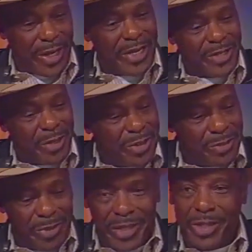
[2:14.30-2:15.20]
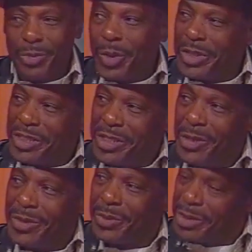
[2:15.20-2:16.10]
So I got Tony and said, man, I just want to let
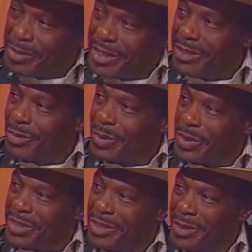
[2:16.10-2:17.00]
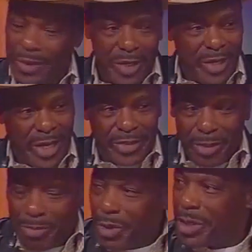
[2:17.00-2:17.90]
you go. I said, what you mean we want you to go?
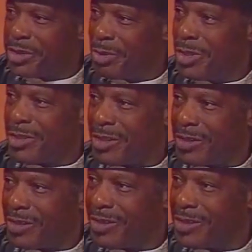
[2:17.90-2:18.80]
And I said, a bull is a bull.